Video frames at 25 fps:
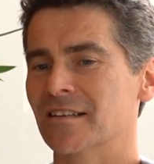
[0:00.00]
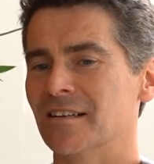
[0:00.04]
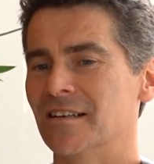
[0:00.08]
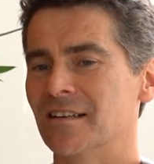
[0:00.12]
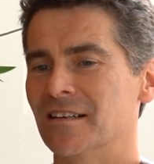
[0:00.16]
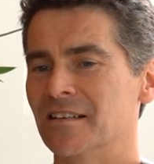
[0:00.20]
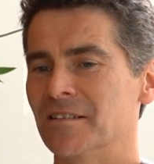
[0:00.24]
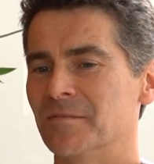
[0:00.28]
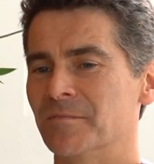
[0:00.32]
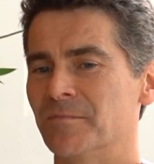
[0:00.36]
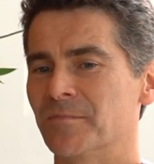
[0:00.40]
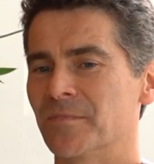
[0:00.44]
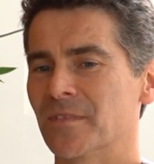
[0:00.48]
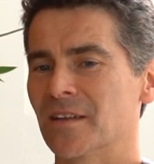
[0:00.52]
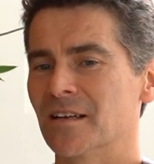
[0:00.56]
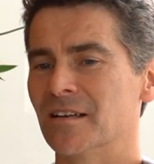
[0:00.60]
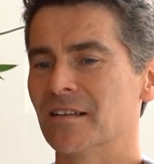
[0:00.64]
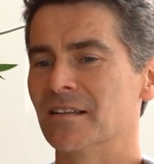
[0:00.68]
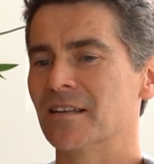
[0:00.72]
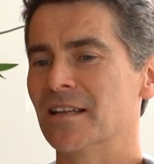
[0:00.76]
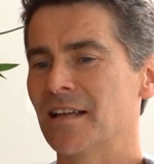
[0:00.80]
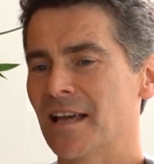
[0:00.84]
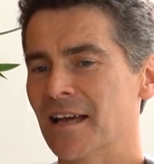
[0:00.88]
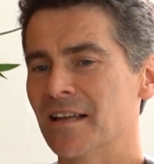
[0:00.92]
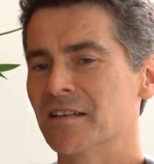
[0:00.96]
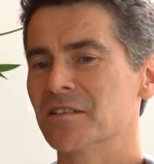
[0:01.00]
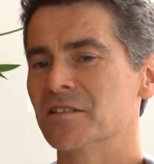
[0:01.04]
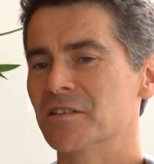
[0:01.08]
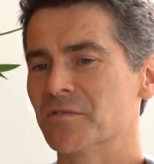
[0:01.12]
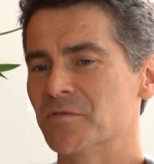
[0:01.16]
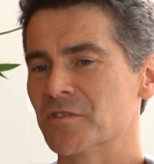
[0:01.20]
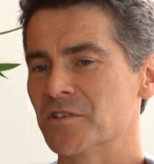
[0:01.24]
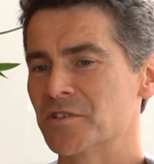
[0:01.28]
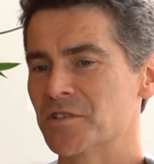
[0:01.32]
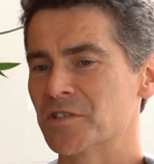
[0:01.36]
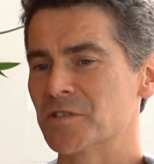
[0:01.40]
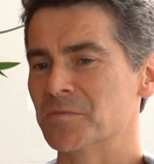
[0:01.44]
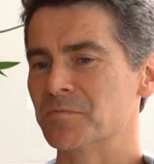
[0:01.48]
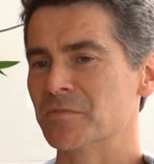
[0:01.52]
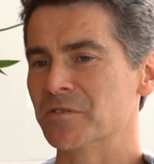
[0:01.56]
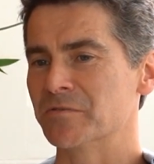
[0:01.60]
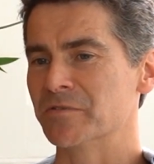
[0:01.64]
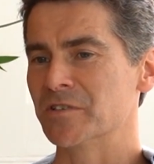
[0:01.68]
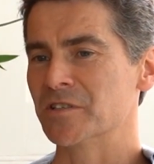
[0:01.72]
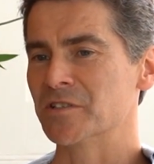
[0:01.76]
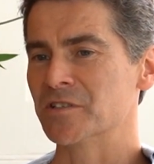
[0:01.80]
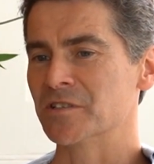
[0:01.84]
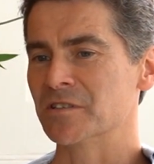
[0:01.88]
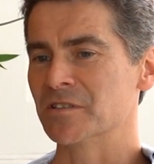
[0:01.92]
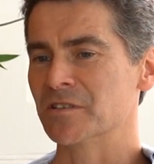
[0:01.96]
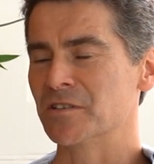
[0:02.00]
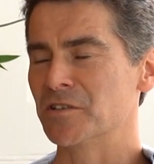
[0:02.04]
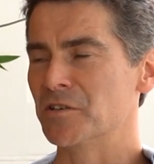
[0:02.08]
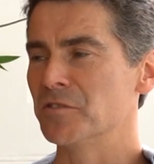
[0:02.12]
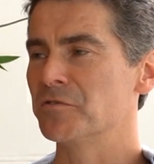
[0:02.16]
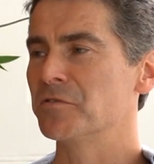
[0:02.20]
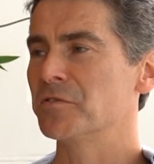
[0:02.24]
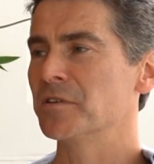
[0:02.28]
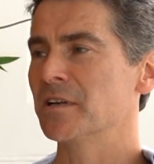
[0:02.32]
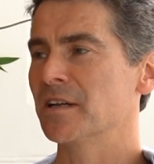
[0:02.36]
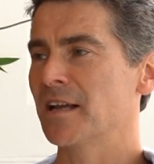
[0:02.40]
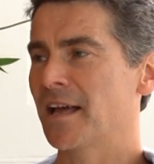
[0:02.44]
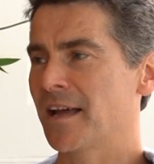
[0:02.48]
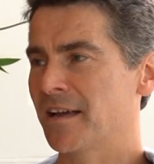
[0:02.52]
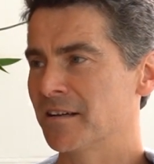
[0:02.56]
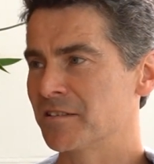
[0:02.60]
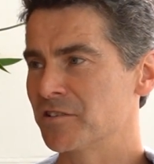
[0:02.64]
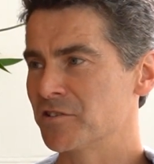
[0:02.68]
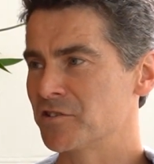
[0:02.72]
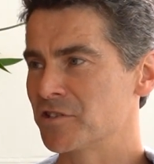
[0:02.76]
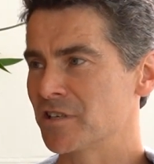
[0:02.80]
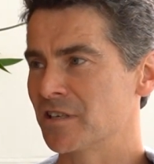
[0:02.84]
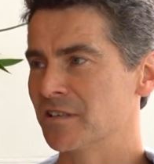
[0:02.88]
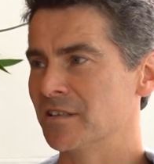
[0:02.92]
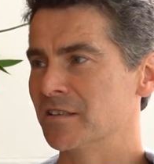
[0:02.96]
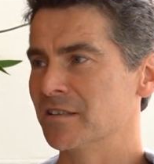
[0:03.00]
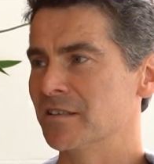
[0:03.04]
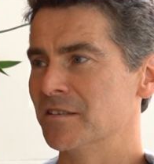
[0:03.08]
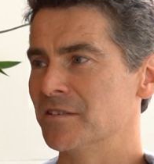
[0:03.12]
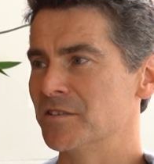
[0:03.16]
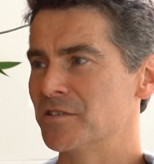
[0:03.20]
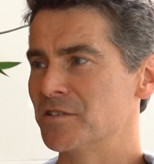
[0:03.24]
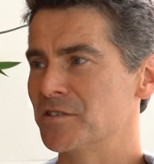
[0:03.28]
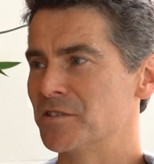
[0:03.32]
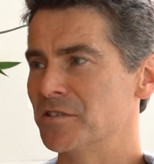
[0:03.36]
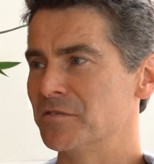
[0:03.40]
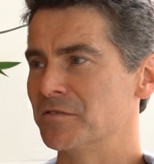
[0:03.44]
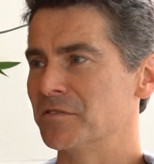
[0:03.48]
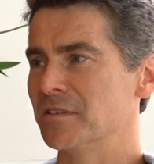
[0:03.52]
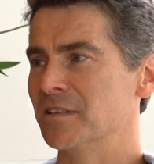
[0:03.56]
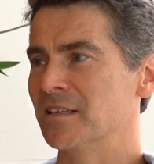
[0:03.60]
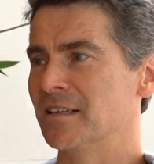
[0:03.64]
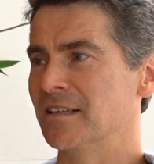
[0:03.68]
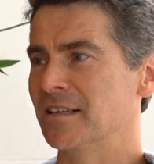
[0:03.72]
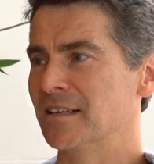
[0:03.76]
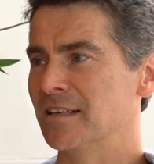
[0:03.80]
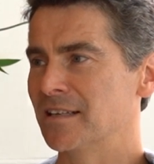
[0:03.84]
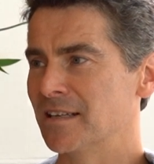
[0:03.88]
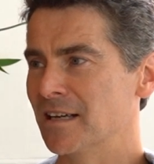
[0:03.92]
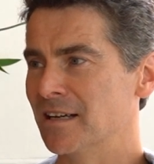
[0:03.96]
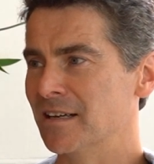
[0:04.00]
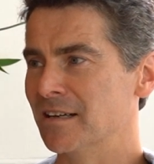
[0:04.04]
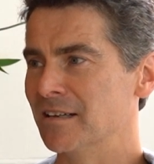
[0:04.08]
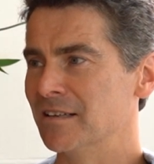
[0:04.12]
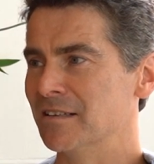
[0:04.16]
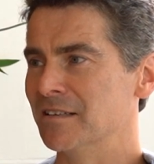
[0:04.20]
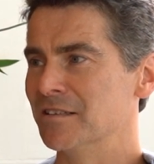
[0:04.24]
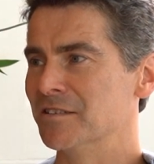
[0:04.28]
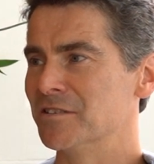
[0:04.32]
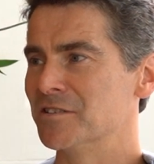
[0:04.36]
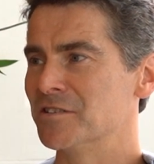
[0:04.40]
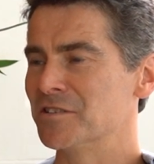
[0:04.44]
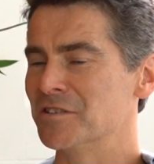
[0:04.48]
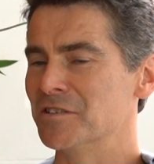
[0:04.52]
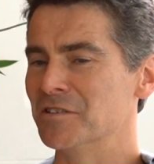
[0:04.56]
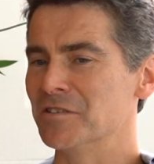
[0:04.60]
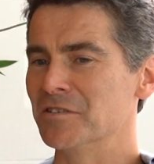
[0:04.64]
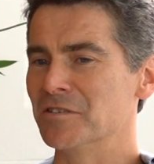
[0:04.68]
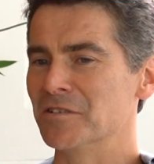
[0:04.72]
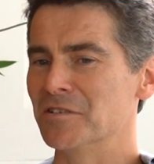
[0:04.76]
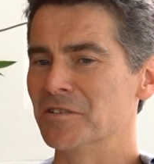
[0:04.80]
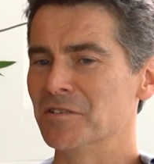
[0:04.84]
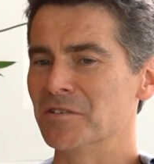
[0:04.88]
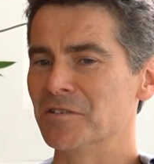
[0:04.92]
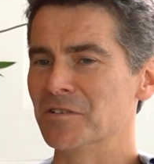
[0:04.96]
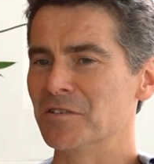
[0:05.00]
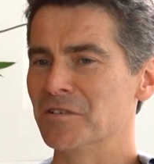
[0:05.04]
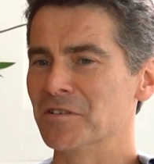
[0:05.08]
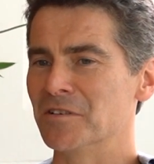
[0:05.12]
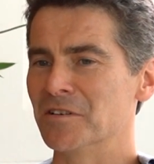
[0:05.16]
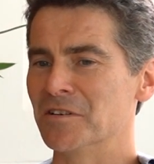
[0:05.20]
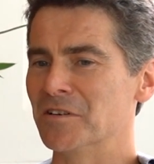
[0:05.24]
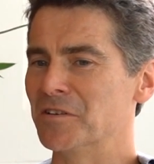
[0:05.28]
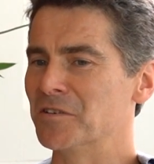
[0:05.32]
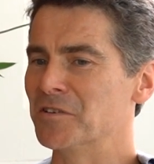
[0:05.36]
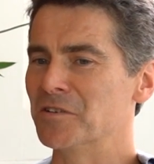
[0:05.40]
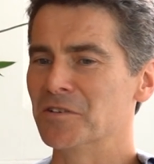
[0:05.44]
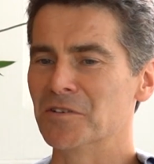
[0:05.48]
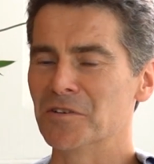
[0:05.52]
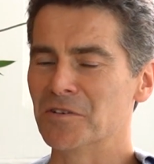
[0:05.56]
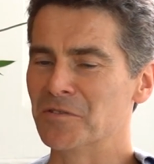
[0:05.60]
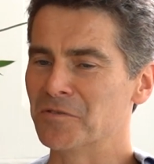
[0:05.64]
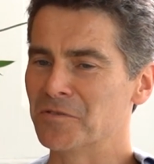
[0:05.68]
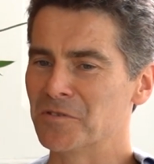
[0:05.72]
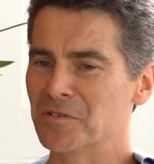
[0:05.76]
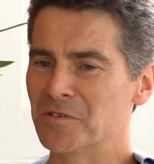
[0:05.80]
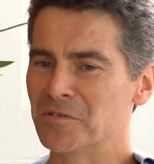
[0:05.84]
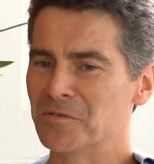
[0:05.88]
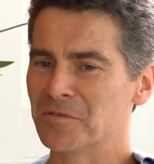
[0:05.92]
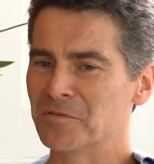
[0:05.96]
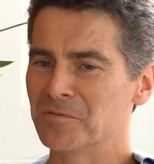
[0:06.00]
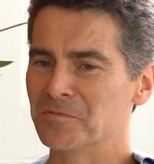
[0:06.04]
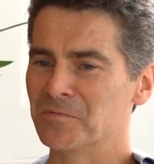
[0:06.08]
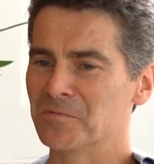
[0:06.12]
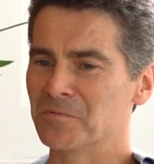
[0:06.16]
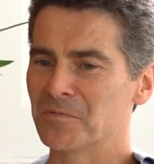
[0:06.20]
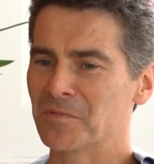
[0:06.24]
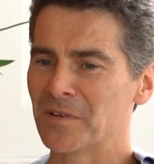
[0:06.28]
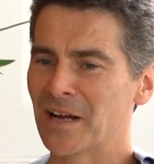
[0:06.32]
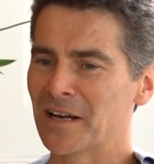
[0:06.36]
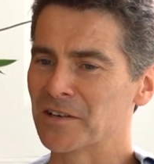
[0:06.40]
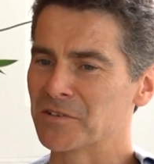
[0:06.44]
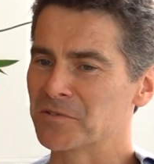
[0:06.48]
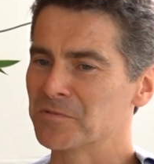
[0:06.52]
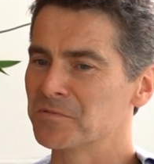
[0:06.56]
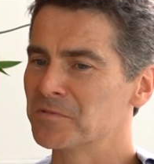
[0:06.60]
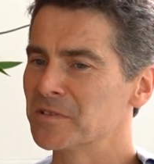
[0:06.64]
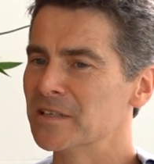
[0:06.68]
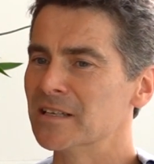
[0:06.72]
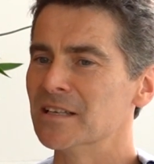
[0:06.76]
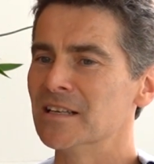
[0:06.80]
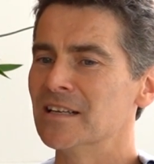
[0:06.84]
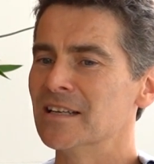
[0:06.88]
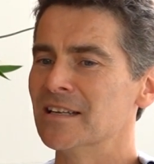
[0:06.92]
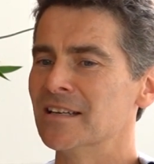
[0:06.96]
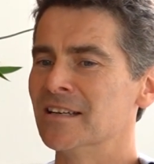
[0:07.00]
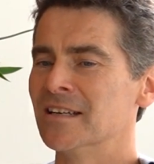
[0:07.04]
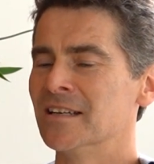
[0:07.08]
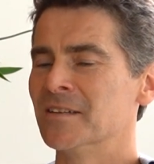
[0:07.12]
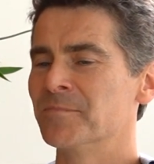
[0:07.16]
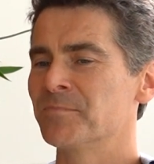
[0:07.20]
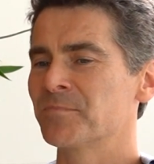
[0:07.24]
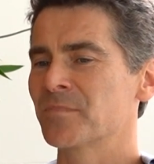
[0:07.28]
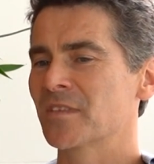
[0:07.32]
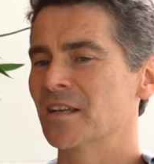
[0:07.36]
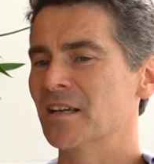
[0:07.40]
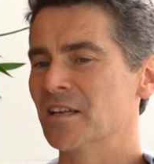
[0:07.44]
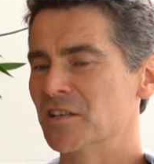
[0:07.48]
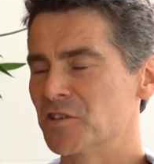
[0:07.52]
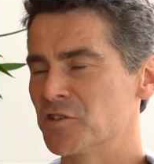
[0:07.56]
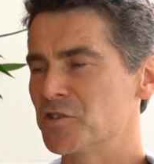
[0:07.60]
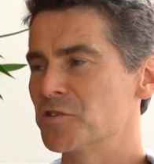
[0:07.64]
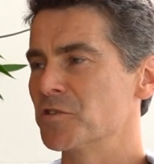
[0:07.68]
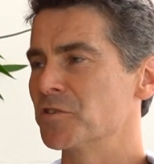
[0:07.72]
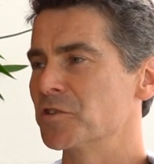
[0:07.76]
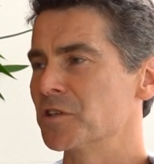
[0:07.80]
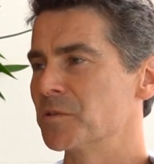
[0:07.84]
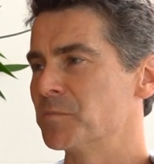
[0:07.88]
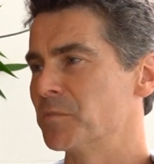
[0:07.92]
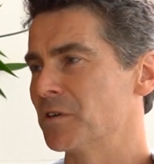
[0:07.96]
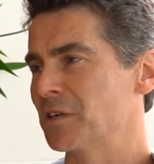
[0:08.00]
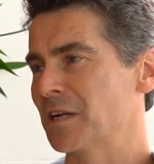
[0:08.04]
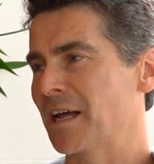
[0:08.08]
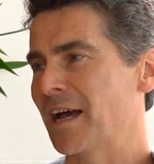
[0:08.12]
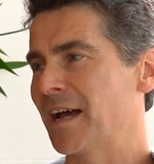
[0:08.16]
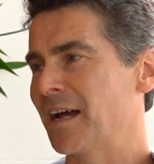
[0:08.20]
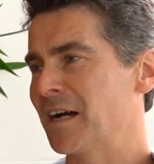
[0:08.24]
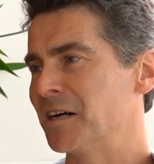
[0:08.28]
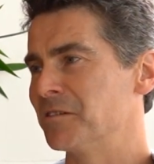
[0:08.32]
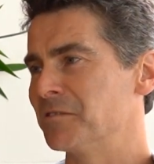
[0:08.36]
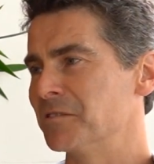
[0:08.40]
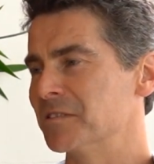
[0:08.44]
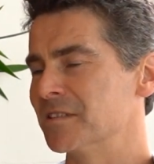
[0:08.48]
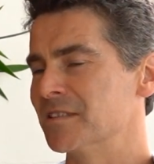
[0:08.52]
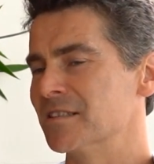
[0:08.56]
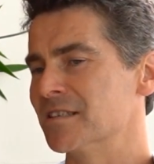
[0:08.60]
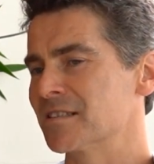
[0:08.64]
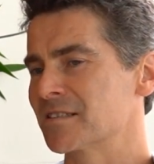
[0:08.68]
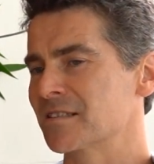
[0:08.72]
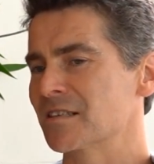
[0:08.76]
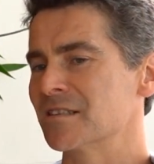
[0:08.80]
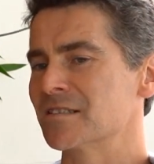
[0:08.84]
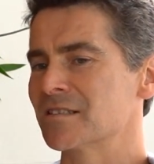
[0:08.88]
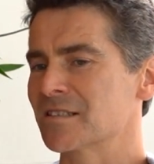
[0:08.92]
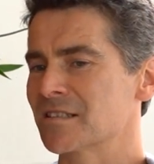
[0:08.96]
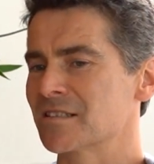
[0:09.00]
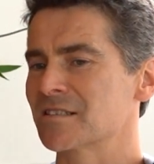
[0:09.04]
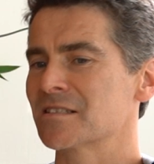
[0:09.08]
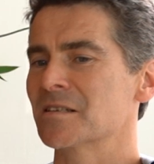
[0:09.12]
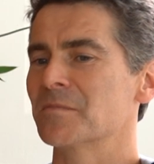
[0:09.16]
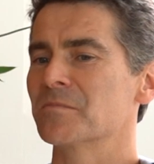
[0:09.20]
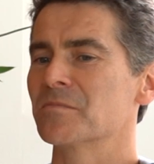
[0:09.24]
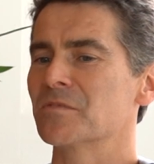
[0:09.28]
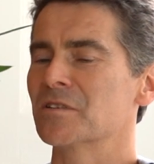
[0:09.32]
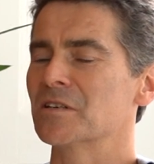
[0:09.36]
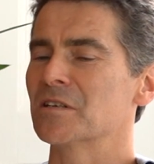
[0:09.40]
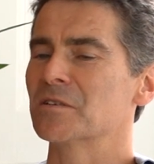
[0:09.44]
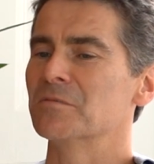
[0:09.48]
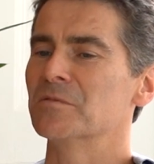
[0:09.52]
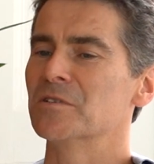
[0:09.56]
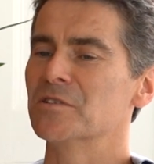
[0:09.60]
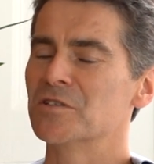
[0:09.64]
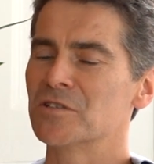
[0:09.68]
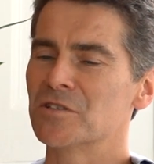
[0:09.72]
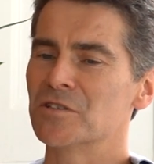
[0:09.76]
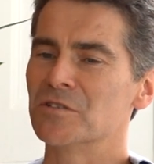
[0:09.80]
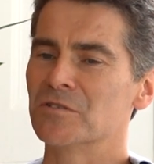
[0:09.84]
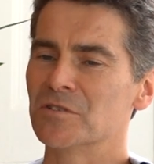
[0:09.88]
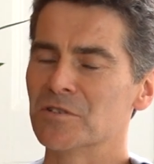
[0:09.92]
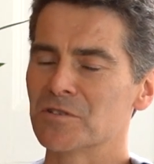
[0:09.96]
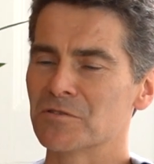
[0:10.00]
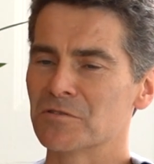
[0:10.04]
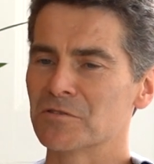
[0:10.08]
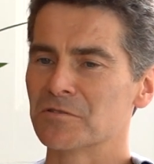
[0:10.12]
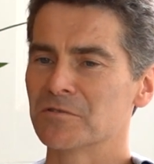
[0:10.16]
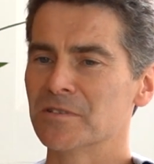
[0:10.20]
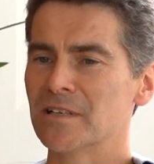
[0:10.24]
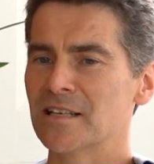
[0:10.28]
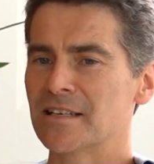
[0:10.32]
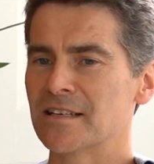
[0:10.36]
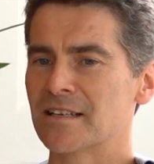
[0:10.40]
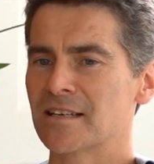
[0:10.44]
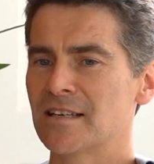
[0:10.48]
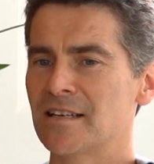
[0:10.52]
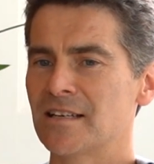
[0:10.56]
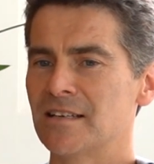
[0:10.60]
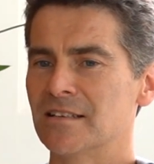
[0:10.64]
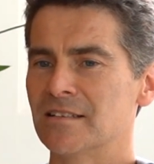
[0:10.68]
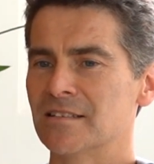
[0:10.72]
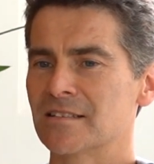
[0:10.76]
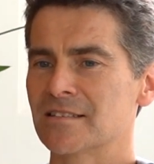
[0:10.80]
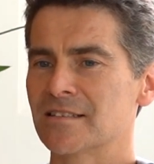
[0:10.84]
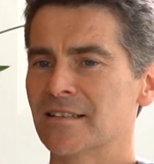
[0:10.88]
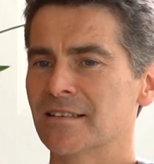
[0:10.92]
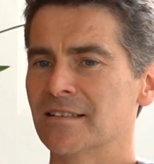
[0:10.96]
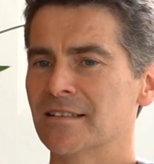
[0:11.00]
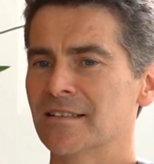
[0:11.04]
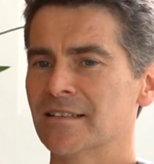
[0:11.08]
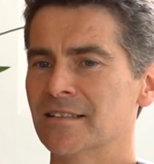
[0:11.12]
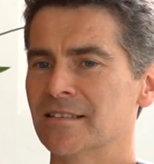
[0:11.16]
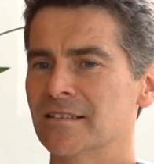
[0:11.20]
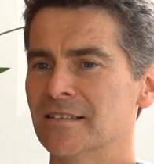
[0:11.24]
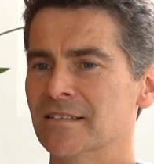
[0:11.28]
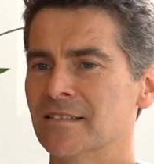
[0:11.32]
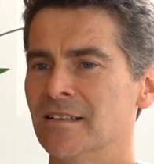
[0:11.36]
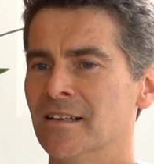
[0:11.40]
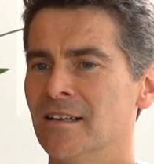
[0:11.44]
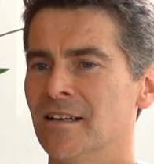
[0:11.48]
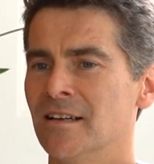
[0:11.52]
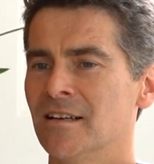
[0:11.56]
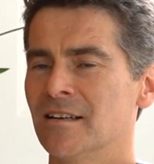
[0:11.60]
at the end of the supervision, you feel energized, you feel engaged, you've had a really enjoyable hour discussing something with students who are really keen to learn.